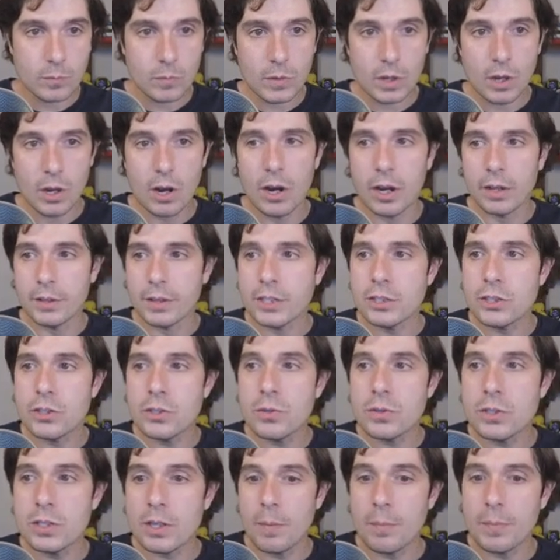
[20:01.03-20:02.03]
All right, let's do
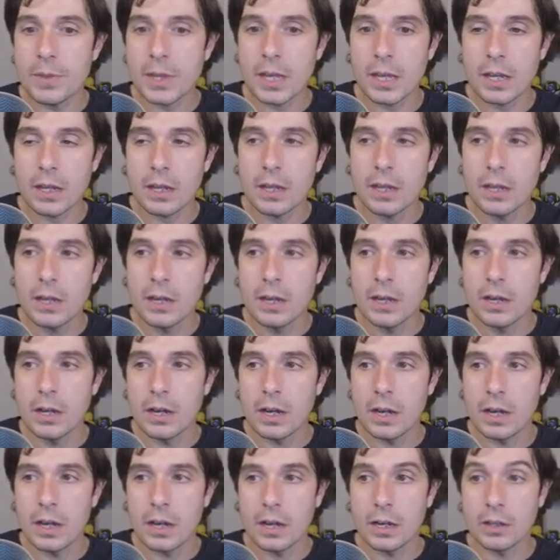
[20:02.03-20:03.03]
something
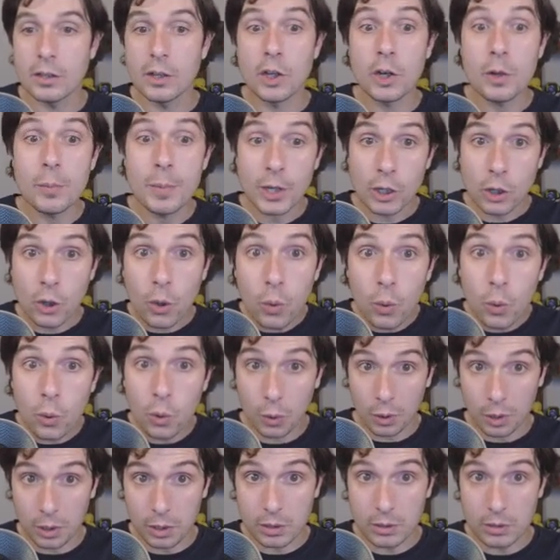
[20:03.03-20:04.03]
uh, a little bit
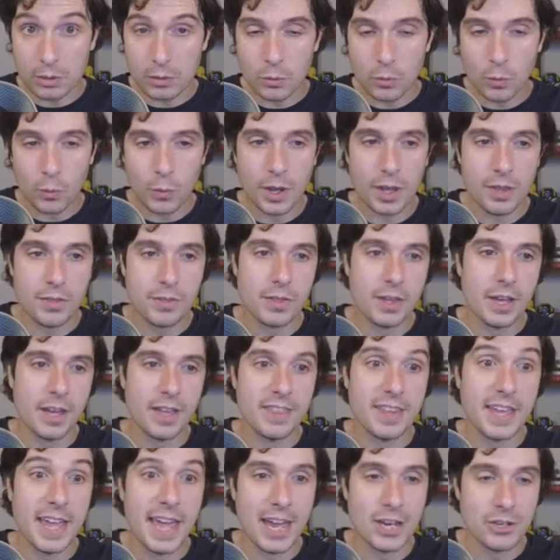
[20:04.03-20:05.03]
cooler with uh,
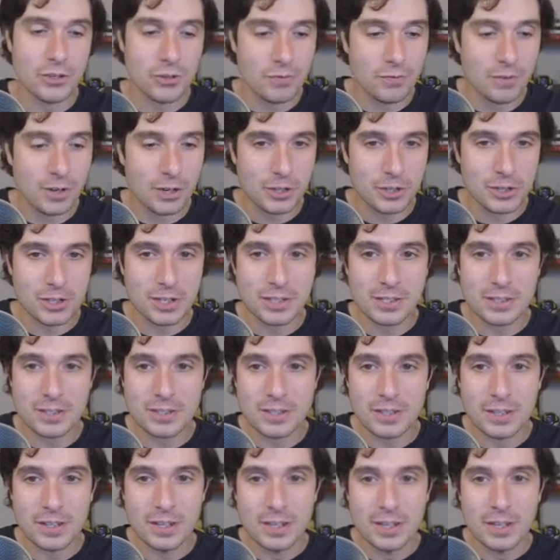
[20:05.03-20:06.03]
the Azure functions.
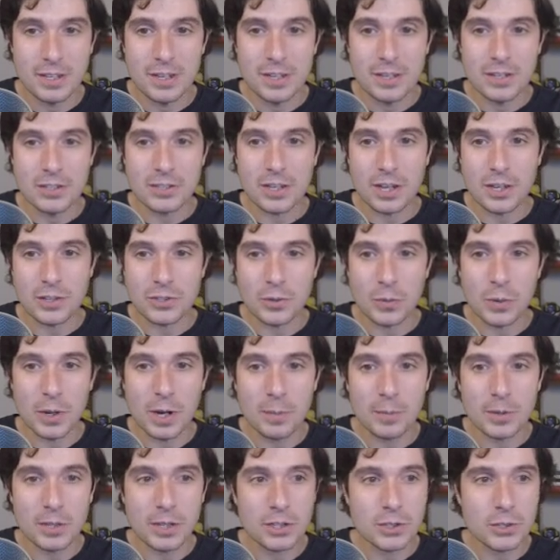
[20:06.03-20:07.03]
So, so what I'm
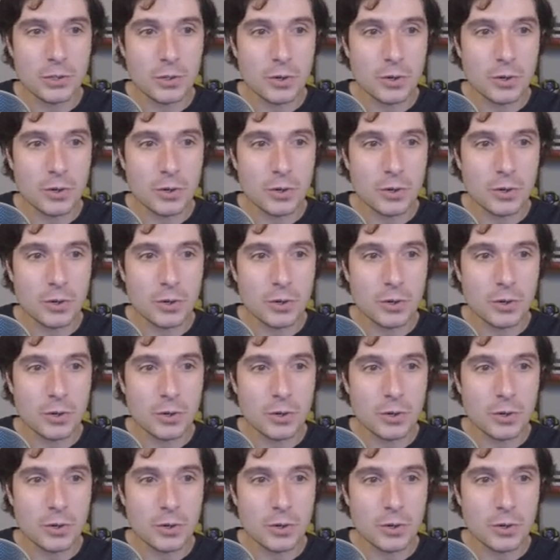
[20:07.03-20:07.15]
gonna do